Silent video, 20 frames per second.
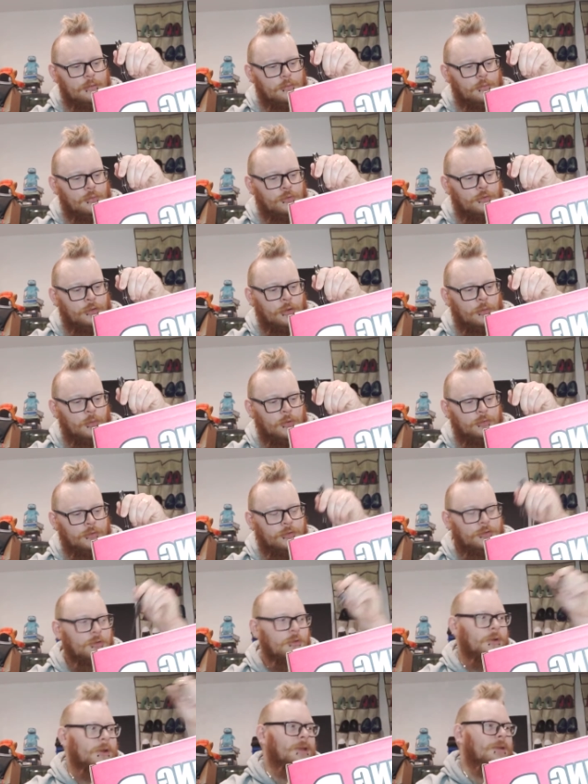would you want to
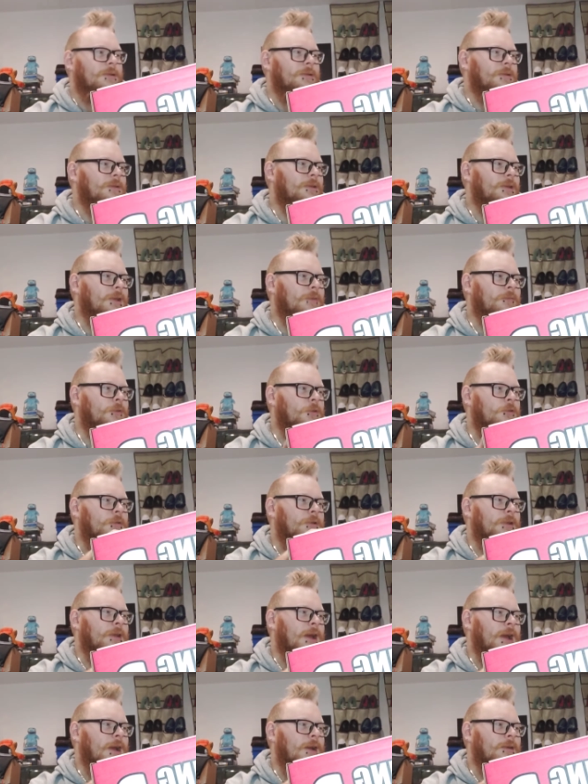join if you were
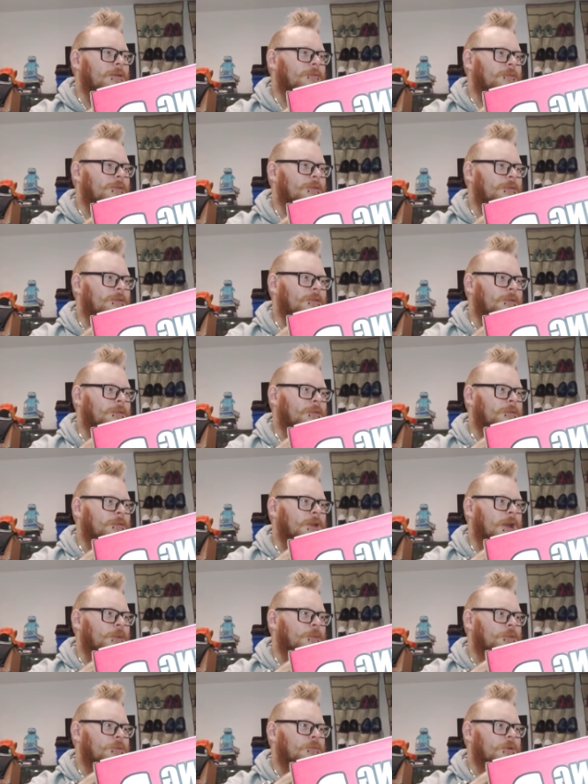in
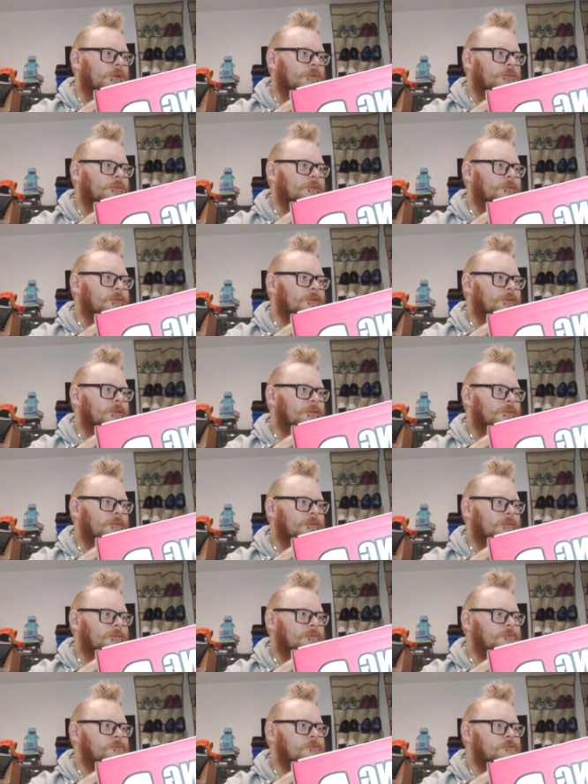Game of Thrones?
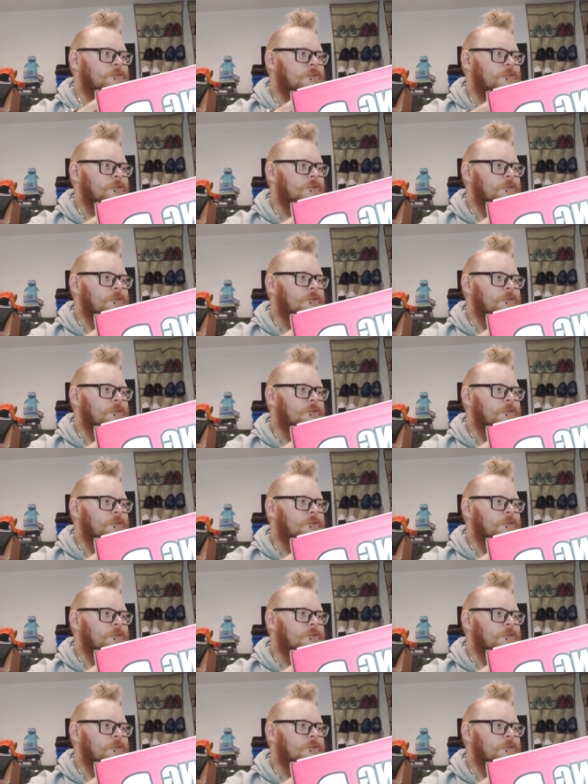A